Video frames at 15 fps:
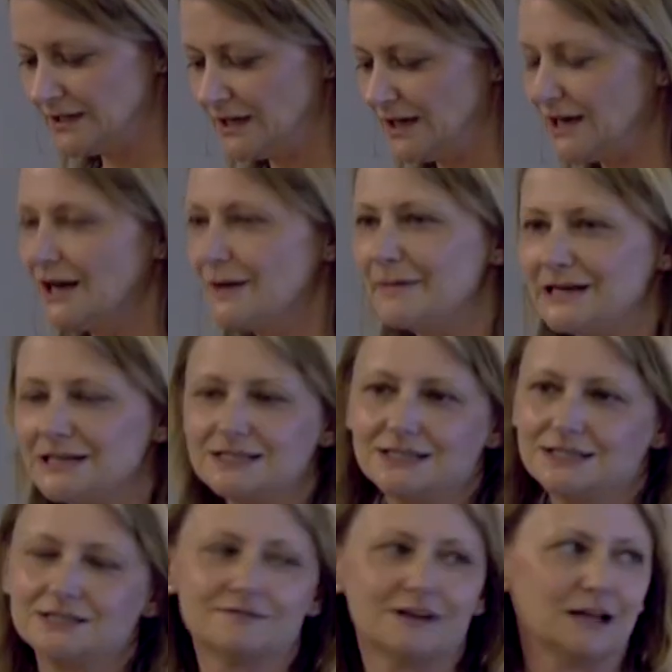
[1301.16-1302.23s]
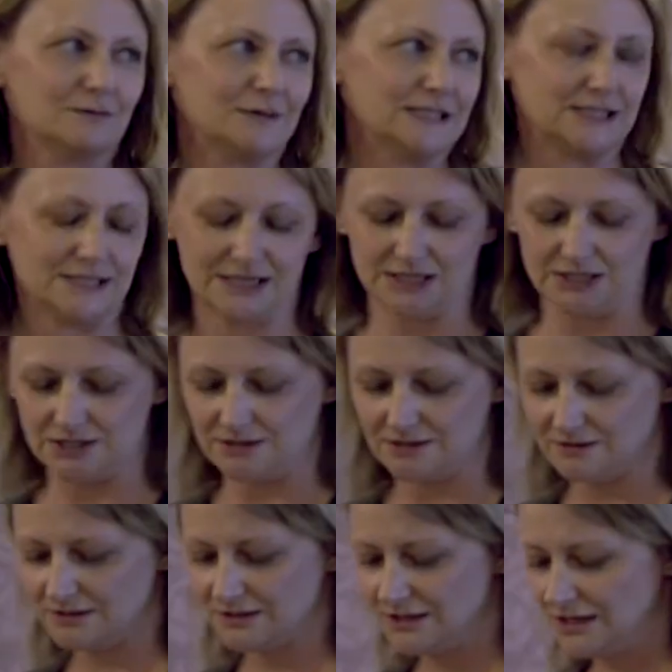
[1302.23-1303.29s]
And like many city railway
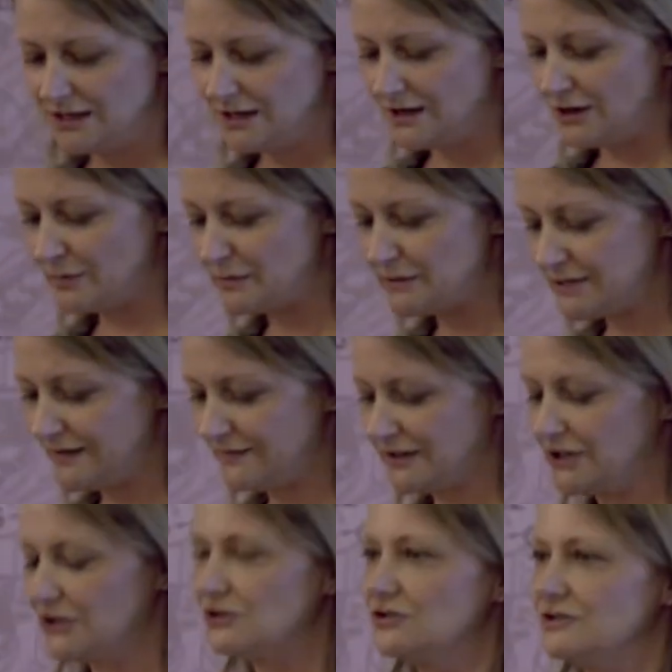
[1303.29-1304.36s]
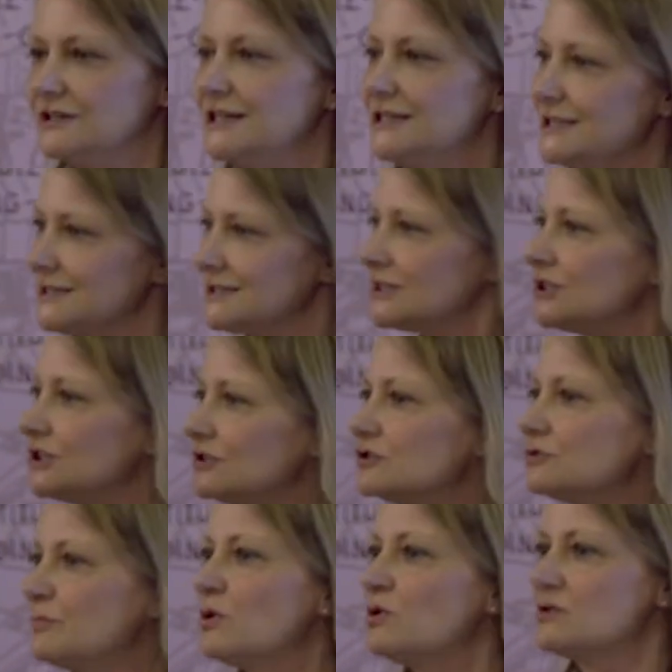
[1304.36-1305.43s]
stations, up and down the country, it has a
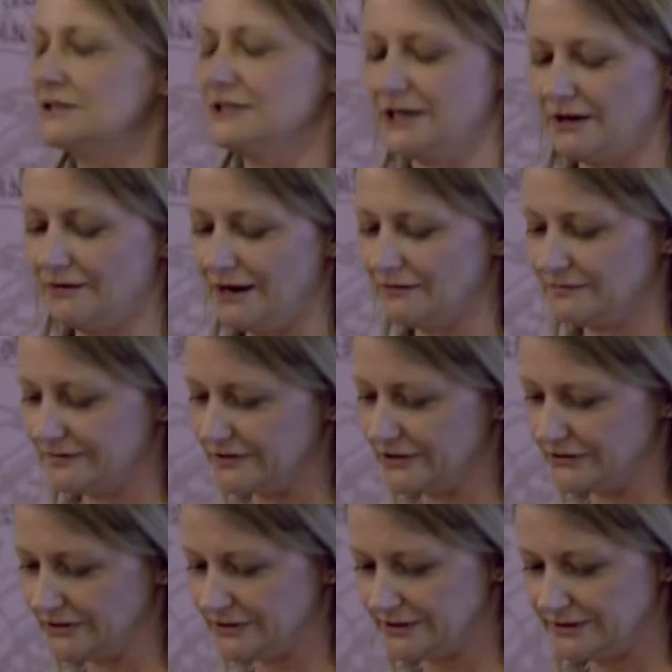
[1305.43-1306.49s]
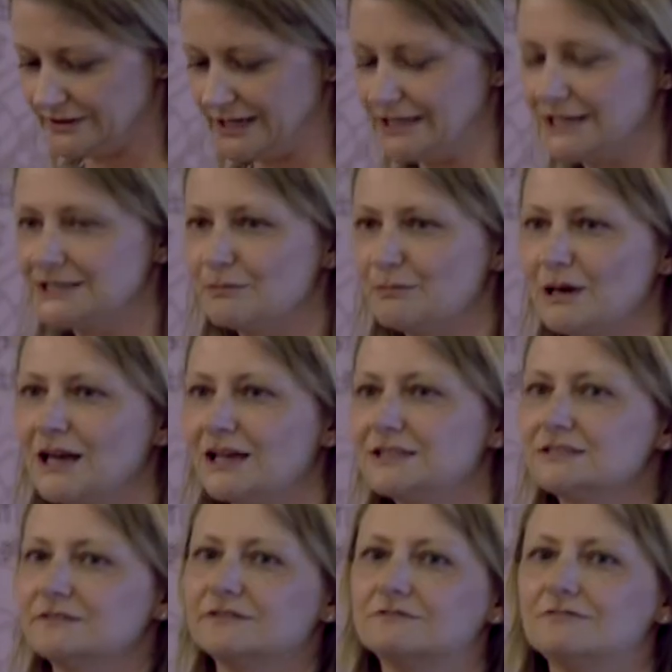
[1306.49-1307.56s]
huge portico out front, and it's a
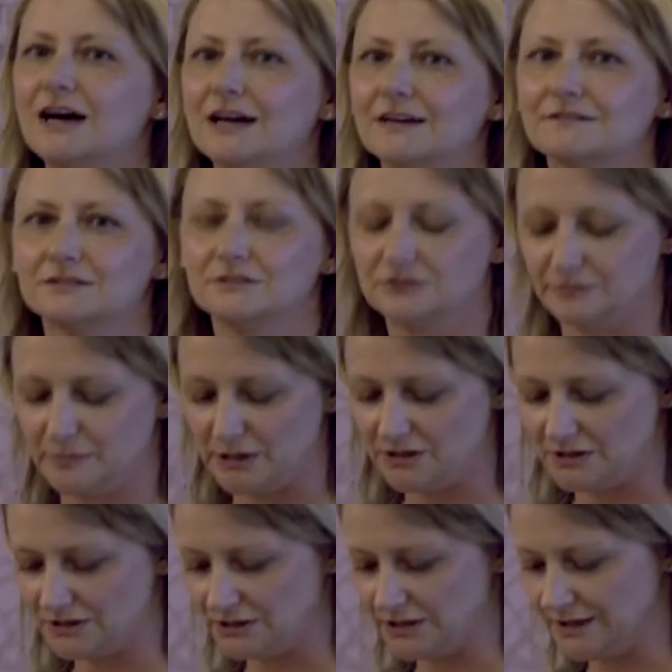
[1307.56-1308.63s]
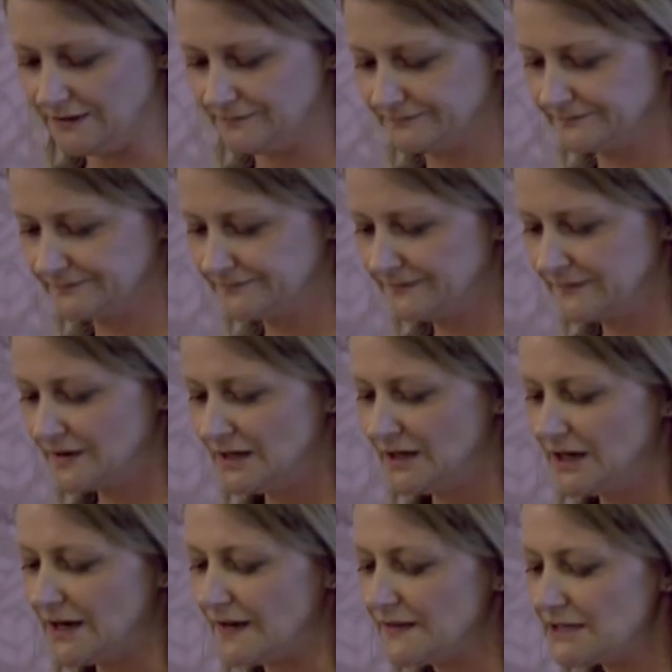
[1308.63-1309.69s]
place of arrival or departure.
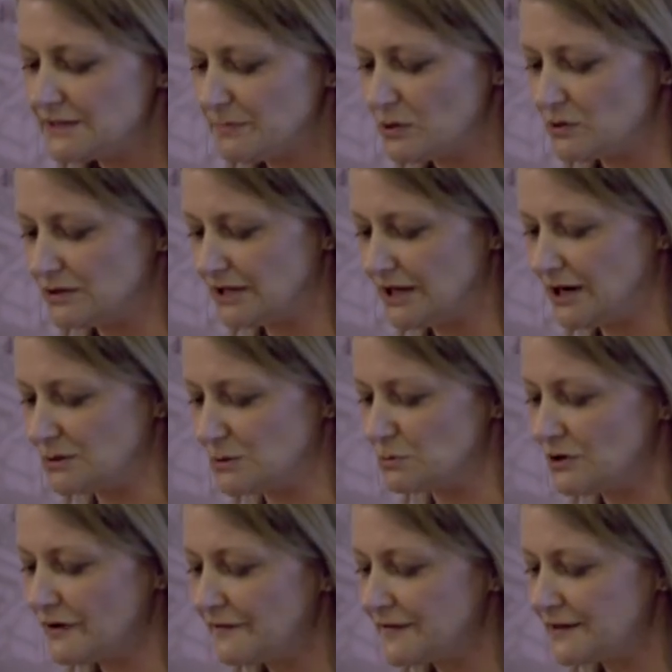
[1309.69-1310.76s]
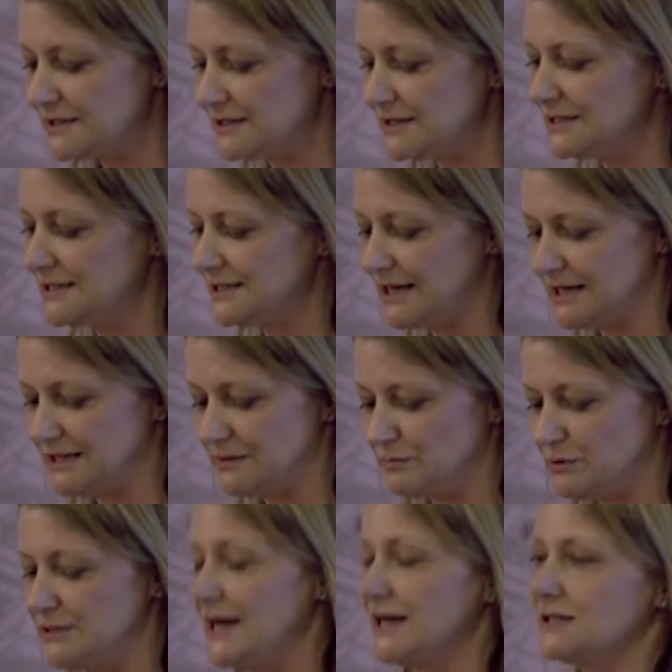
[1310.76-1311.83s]
And these porticos were obviously designed to
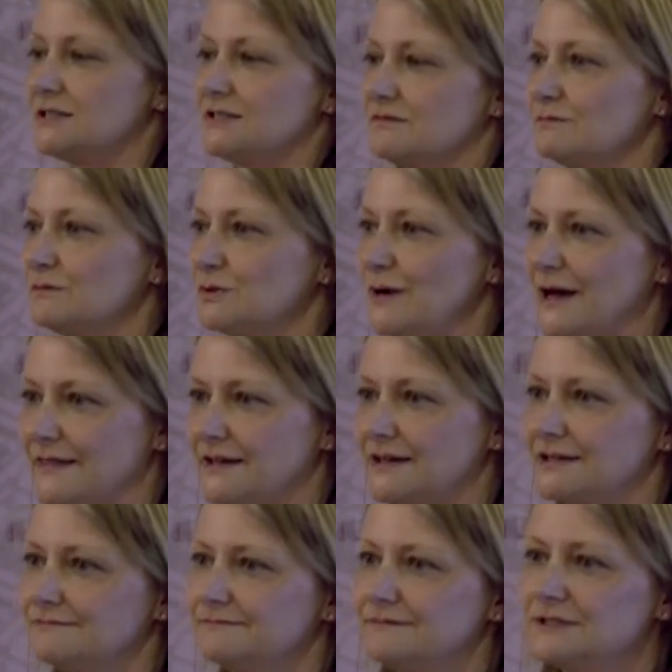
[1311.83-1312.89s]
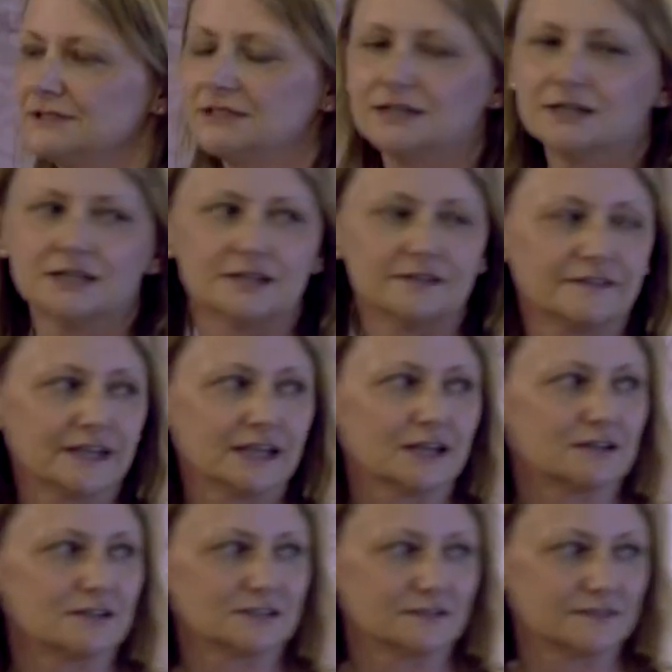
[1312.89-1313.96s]
protect us from the weather. The
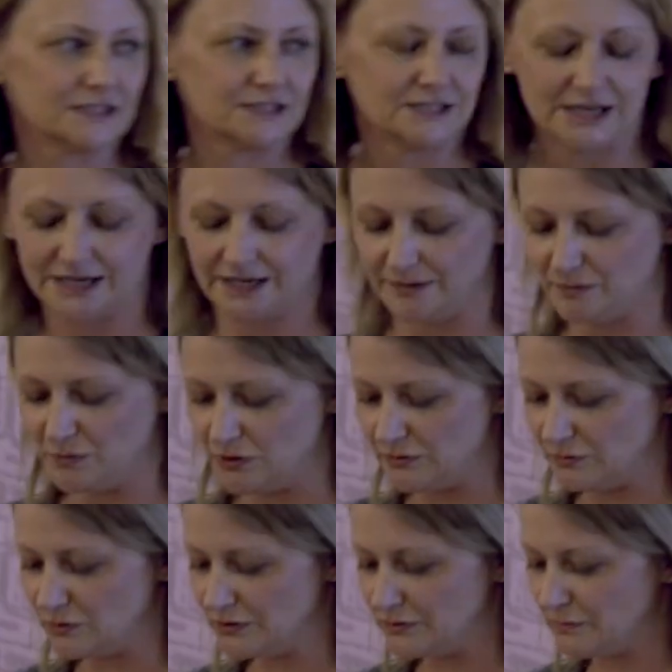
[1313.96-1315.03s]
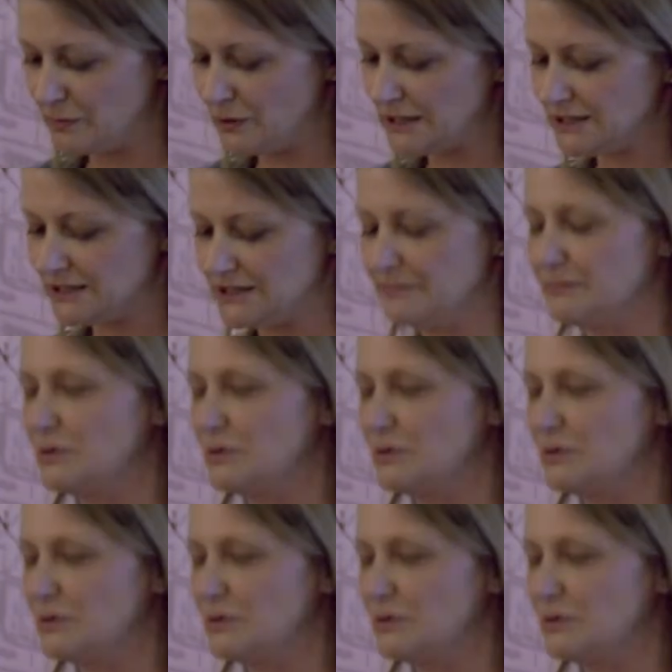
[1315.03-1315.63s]
vehicles of its time would pull into the